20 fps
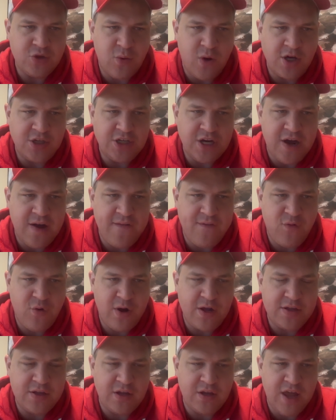to watch out
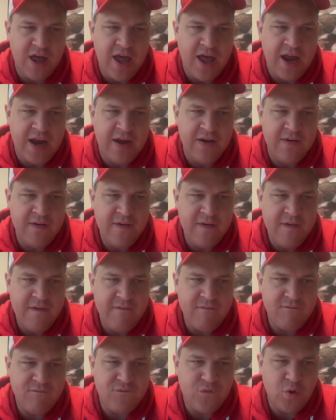for at the line
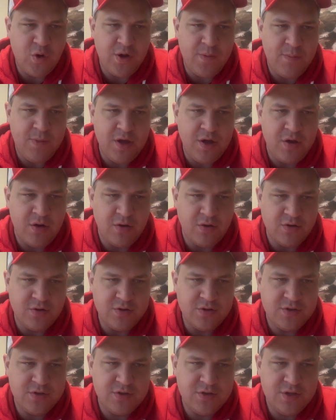for the
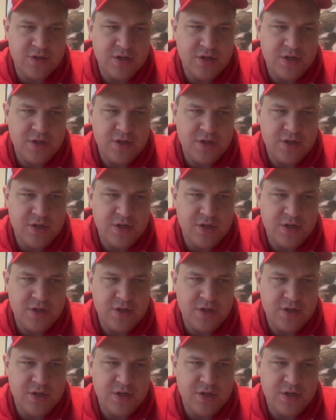Bills.